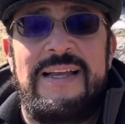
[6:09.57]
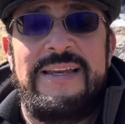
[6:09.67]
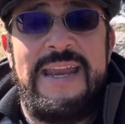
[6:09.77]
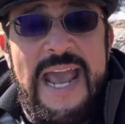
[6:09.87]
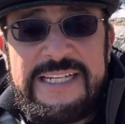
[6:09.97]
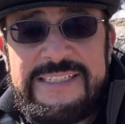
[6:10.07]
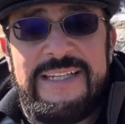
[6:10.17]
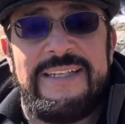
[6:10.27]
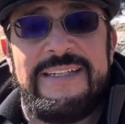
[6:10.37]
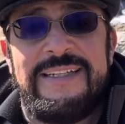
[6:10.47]
Next,
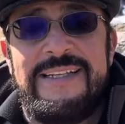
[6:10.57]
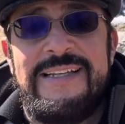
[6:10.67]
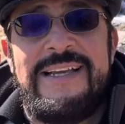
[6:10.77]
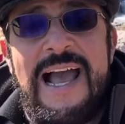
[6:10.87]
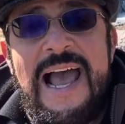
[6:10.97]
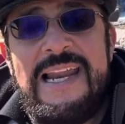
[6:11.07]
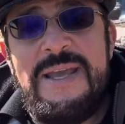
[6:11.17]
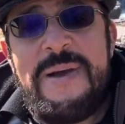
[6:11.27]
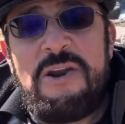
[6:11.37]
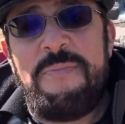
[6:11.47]

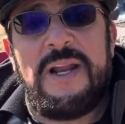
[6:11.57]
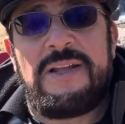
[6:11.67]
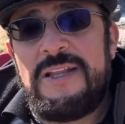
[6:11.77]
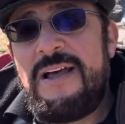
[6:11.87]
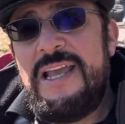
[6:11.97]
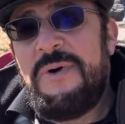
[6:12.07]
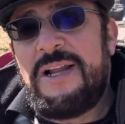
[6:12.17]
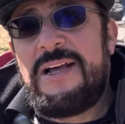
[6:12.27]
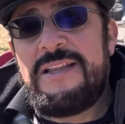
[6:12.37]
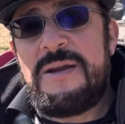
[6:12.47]
al-imanu bil-qada'i
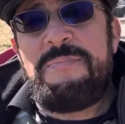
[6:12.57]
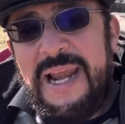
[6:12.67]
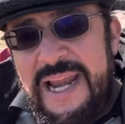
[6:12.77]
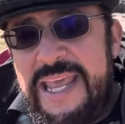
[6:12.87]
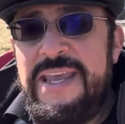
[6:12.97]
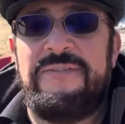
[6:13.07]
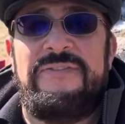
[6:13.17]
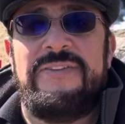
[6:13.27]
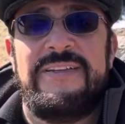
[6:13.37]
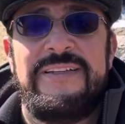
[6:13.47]
wal-qadar. Believe
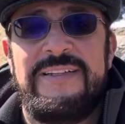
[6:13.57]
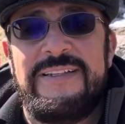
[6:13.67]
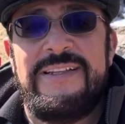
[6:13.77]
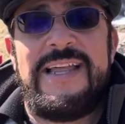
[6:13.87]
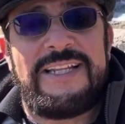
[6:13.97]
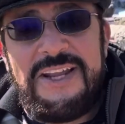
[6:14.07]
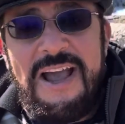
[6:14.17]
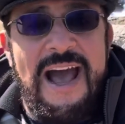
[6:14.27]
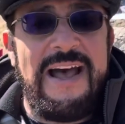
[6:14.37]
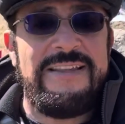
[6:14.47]
that
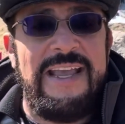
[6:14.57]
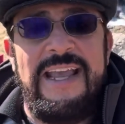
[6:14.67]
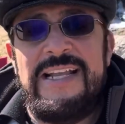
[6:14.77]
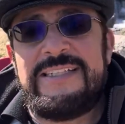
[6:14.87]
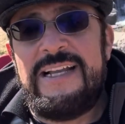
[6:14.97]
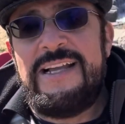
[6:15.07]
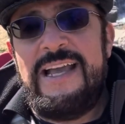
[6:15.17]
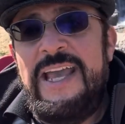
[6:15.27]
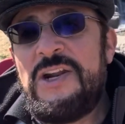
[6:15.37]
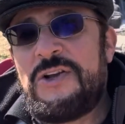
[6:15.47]
God is
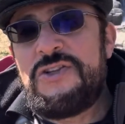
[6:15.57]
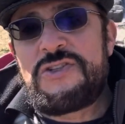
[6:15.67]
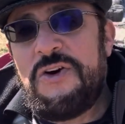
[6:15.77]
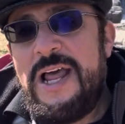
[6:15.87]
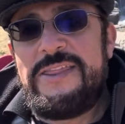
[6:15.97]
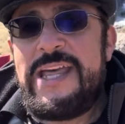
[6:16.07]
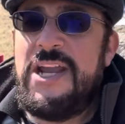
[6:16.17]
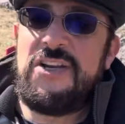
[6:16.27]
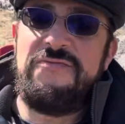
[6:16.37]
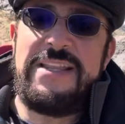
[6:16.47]
in control at the
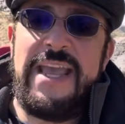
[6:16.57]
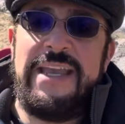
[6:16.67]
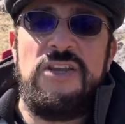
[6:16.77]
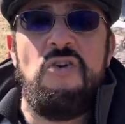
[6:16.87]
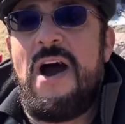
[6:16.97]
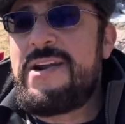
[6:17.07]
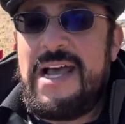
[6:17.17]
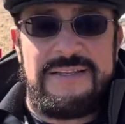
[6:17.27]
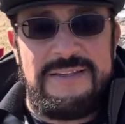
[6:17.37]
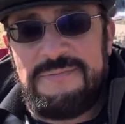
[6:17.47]
end of the day. You are
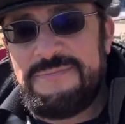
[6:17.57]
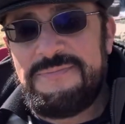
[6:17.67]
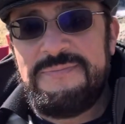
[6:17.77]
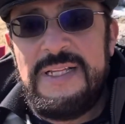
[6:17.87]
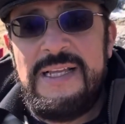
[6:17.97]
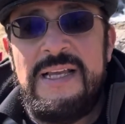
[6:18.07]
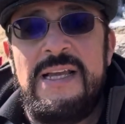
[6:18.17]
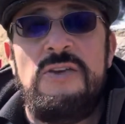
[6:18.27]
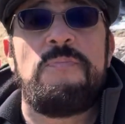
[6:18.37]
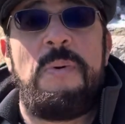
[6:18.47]
not.
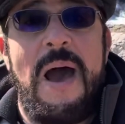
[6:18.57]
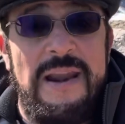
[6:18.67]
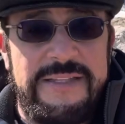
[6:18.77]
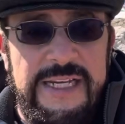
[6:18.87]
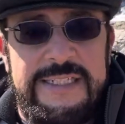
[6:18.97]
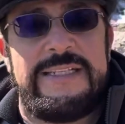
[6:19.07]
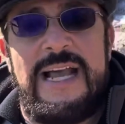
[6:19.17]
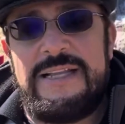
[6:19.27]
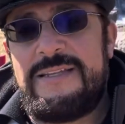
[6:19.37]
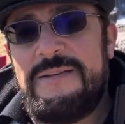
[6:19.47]
Your politics is
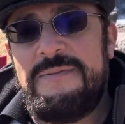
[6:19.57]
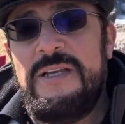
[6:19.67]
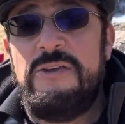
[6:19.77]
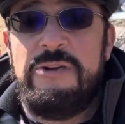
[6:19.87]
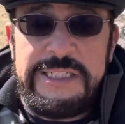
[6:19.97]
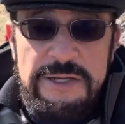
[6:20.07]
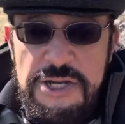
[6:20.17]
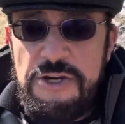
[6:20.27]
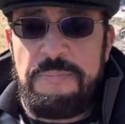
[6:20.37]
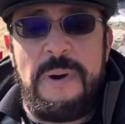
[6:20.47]
not. Your
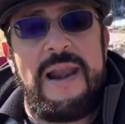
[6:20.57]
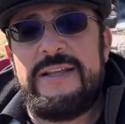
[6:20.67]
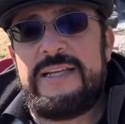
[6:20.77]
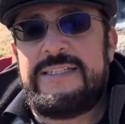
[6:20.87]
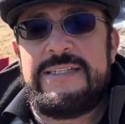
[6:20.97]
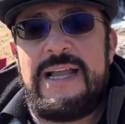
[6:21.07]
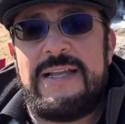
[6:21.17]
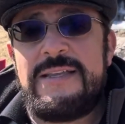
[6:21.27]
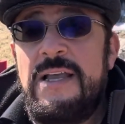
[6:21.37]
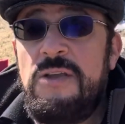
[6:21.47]
social politics is not.
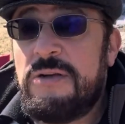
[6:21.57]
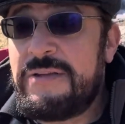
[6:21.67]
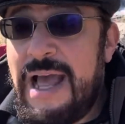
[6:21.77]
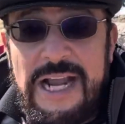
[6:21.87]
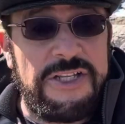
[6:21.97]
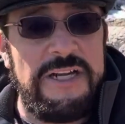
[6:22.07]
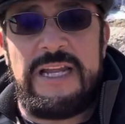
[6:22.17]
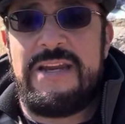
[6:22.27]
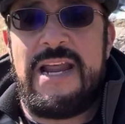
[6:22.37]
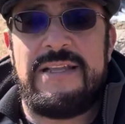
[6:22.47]
Your doctors
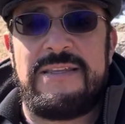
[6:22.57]
are not.